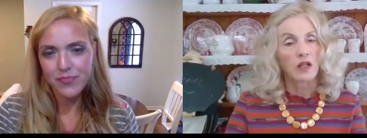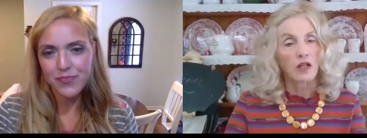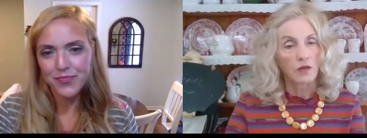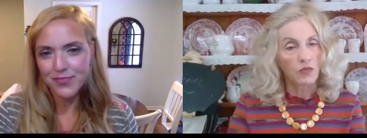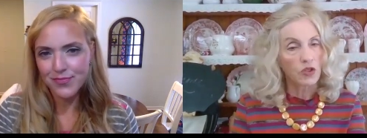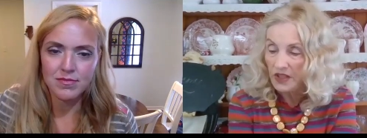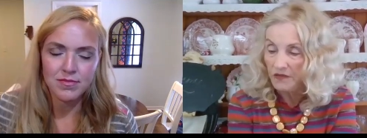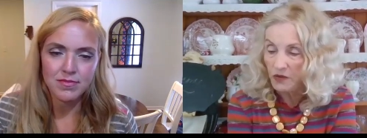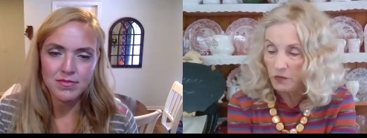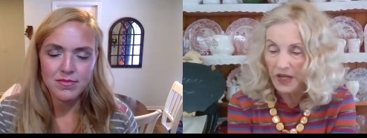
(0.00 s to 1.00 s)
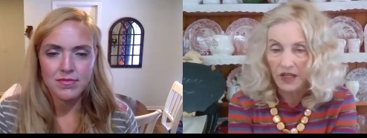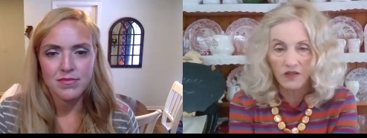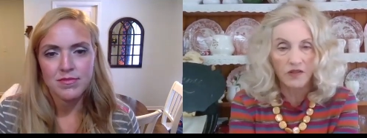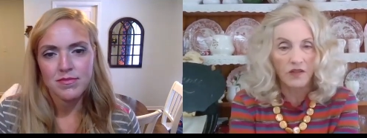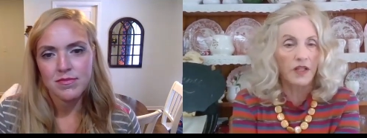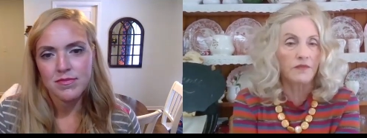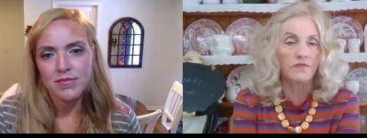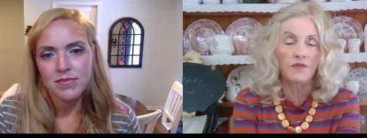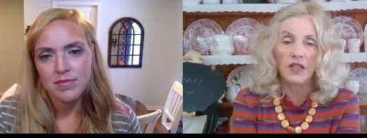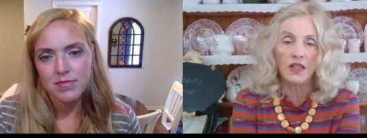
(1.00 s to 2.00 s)
Speaker 1: humble. If you
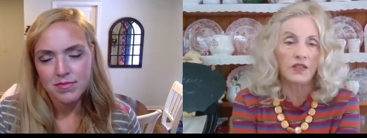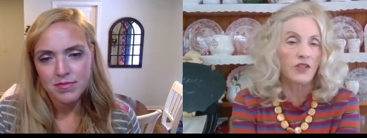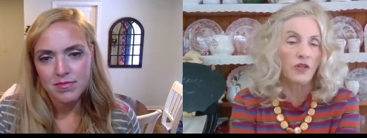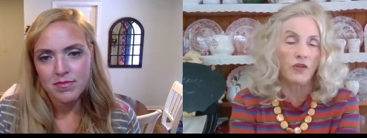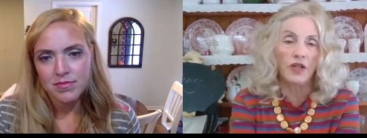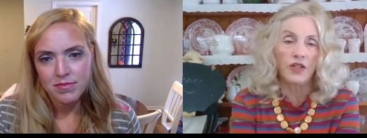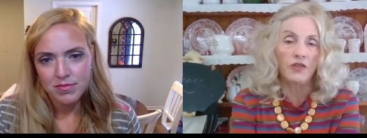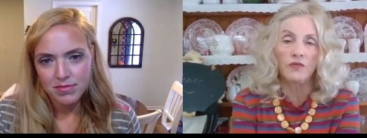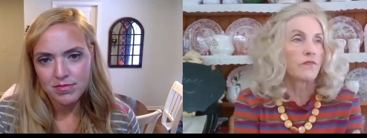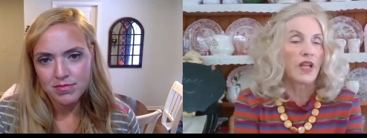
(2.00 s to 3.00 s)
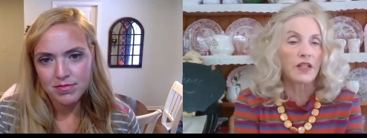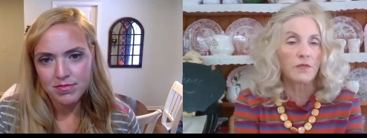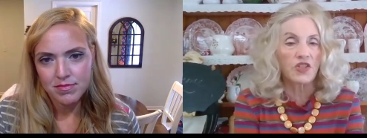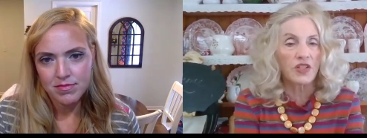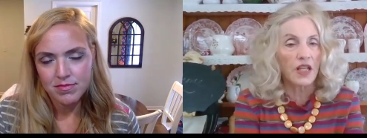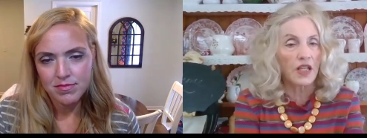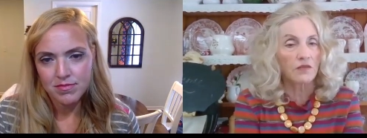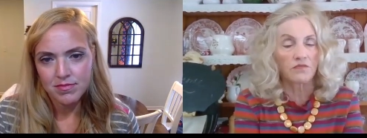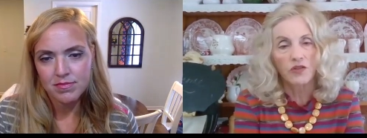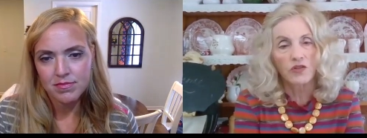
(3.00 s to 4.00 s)
backslide, and you make a
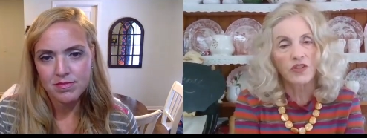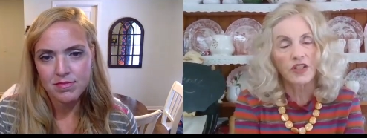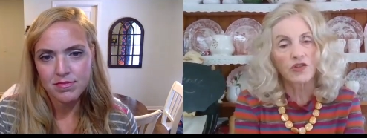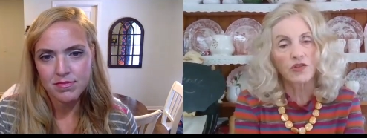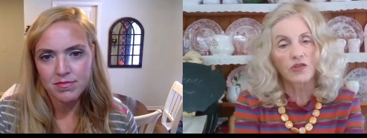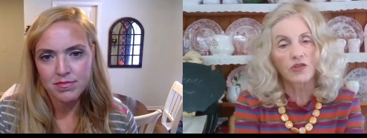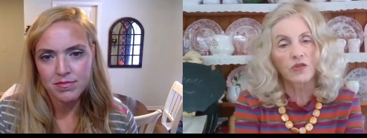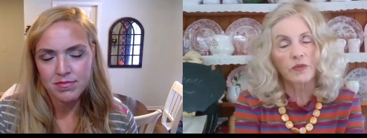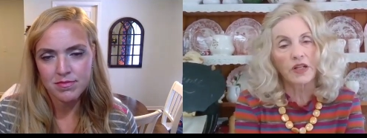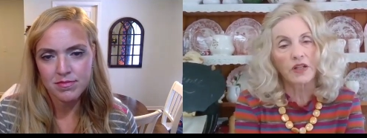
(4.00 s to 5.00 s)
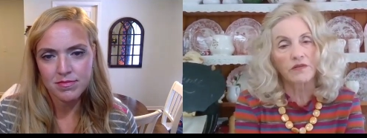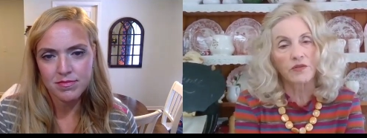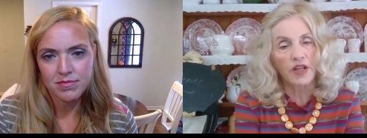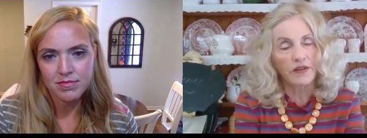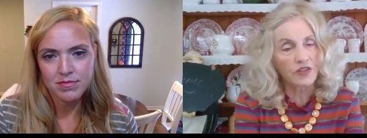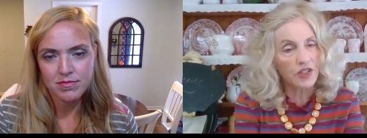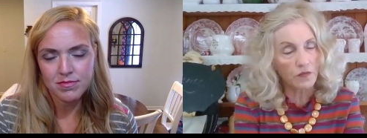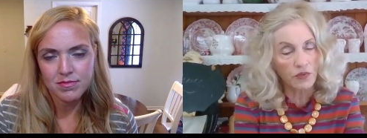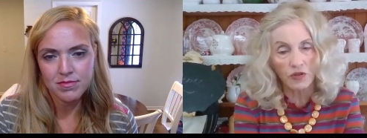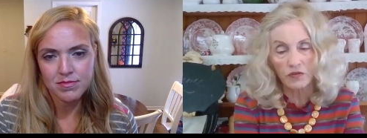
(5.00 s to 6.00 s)
mistake, there's things you can do about it. If you have a
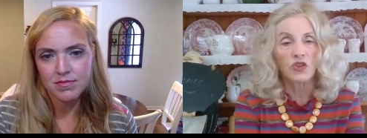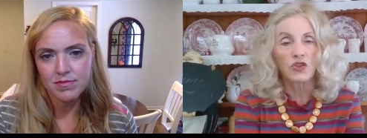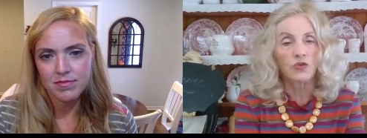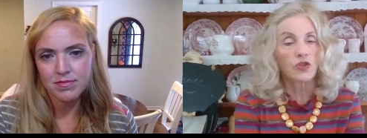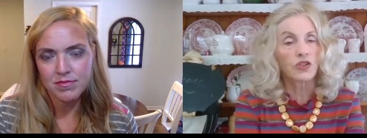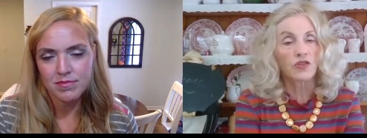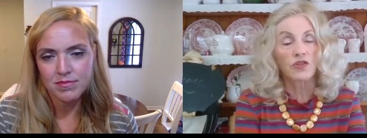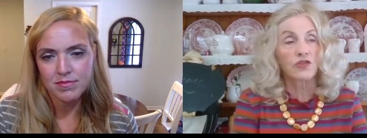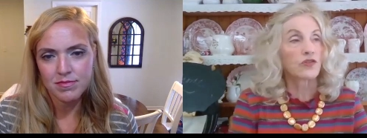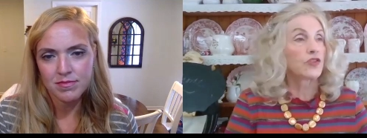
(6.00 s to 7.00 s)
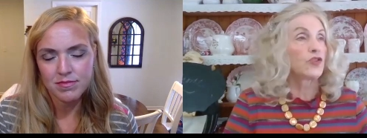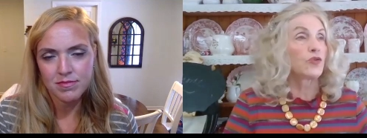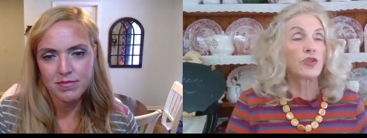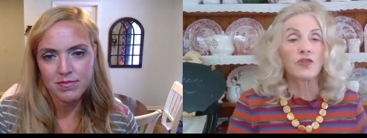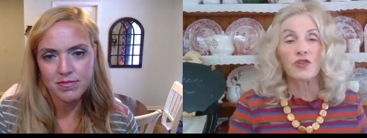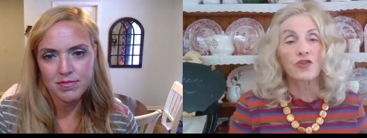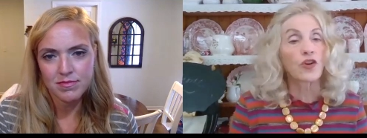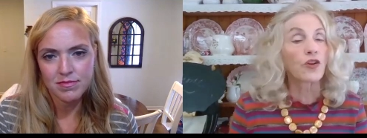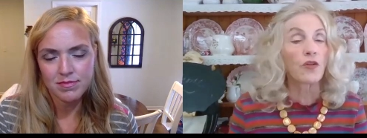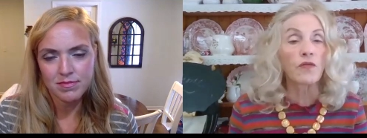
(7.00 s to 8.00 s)
temper, you can
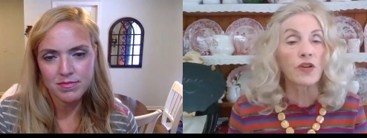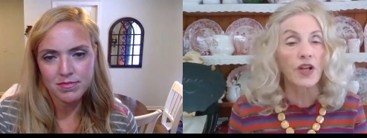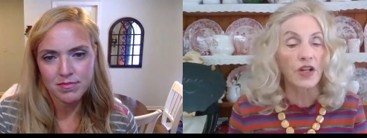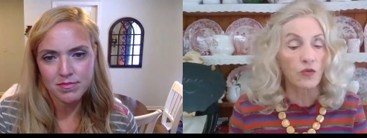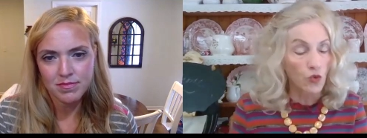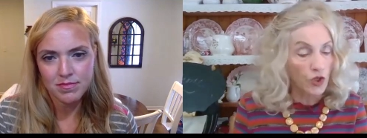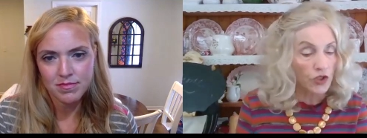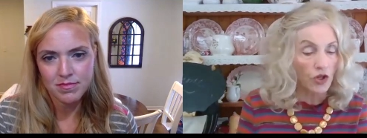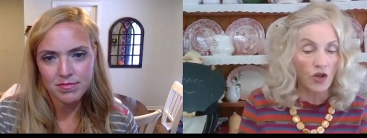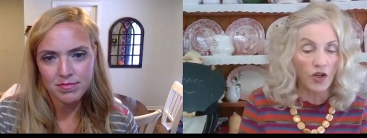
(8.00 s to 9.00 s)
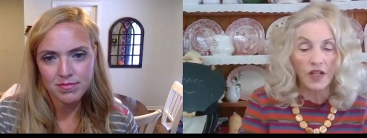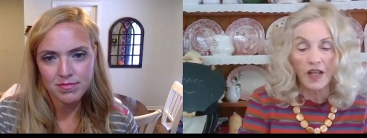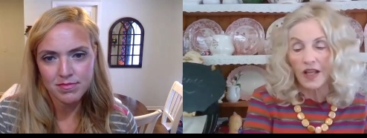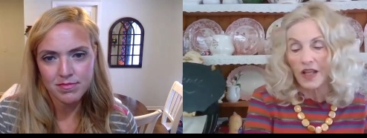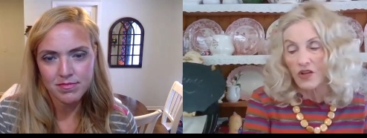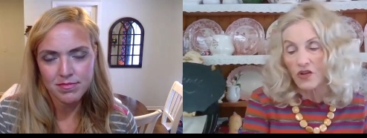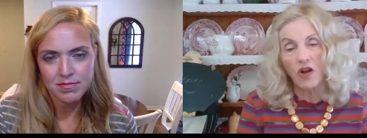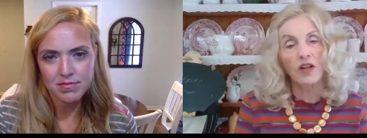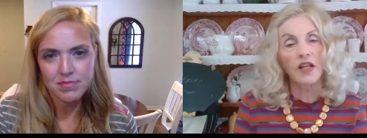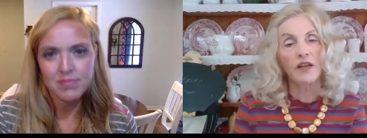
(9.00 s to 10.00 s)
start over and work on
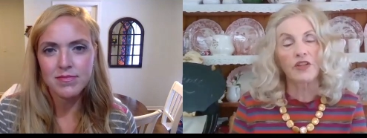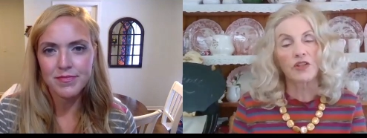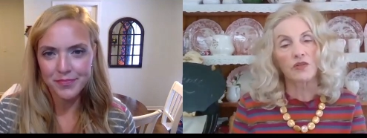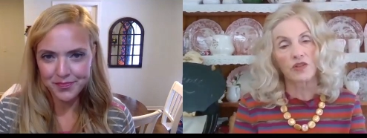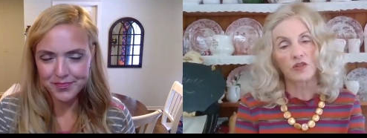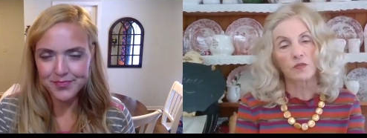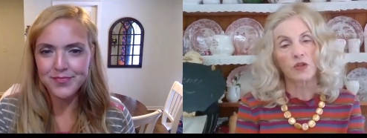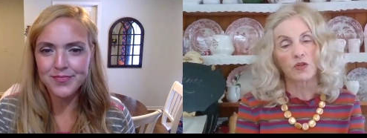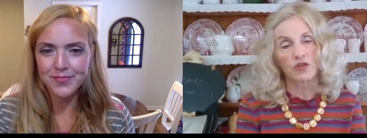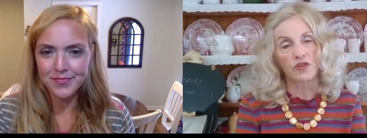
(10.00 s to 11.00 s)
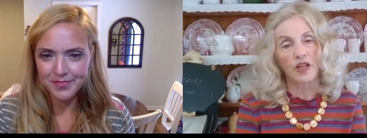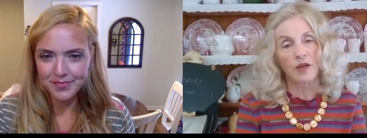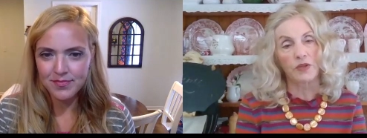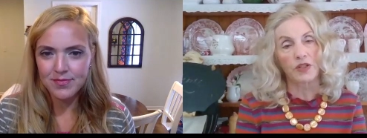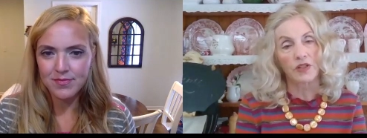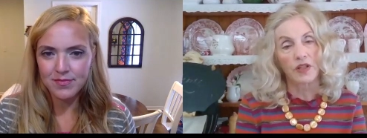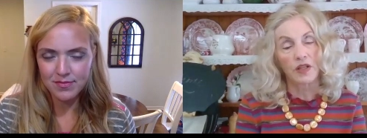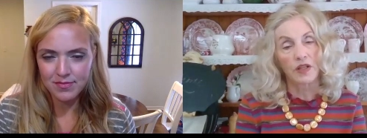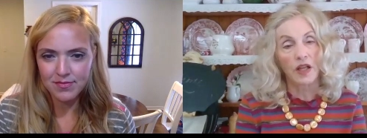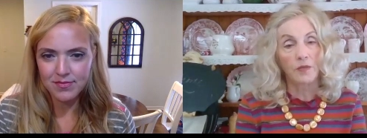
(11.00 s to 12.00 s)
not having those explosions happen.
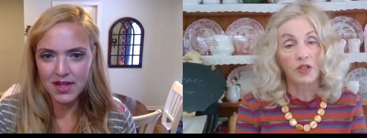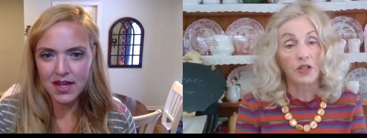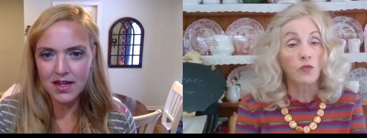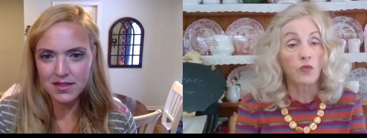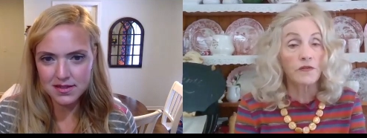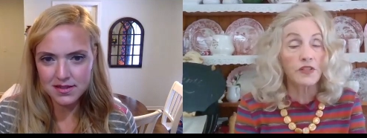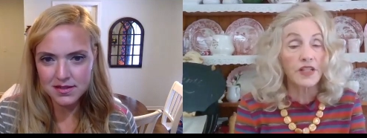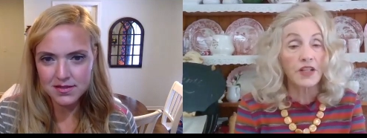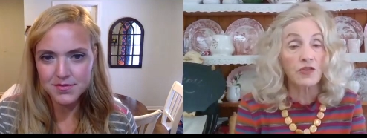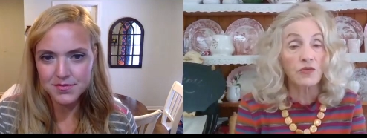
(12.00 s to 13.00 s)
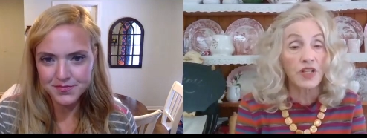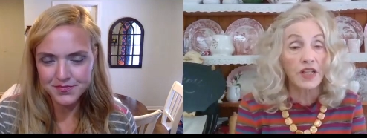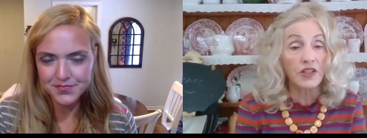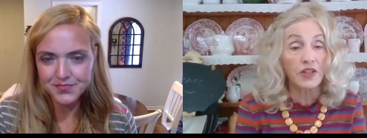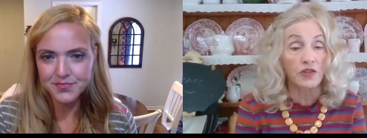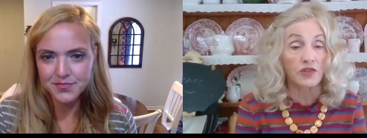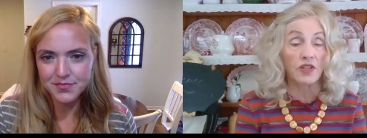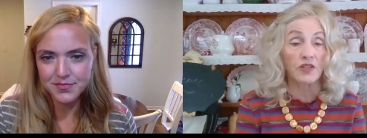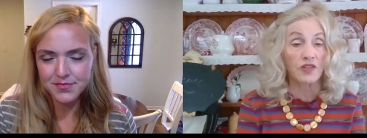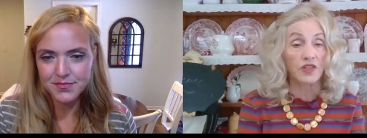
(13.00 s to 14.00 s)
Yeah. What if it takes you 10 years?
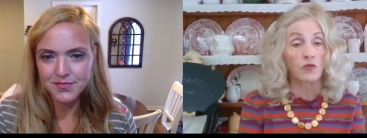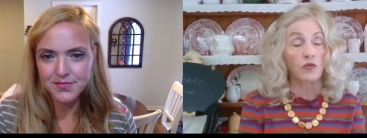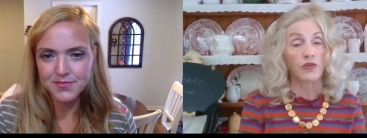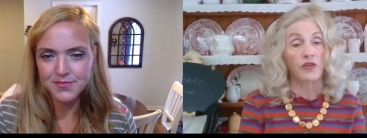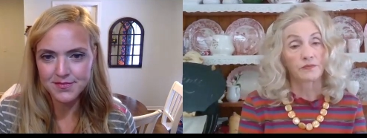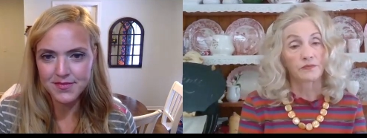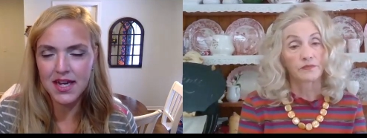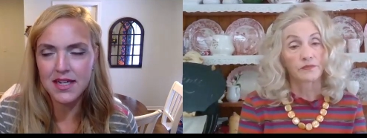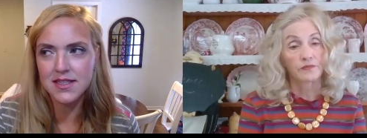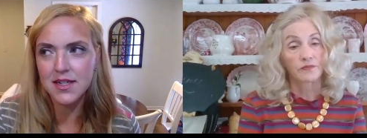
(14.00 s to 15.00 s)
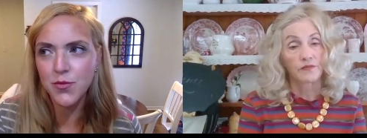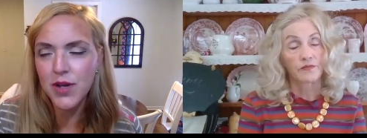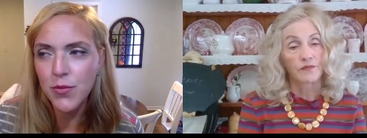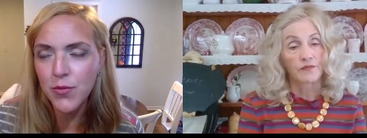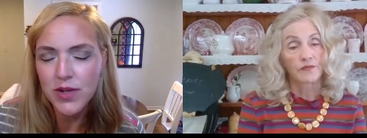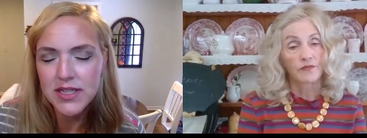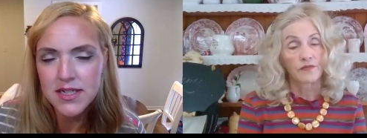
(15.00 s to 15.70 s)
It's still worth it.
Speaker 2: Yes. And we did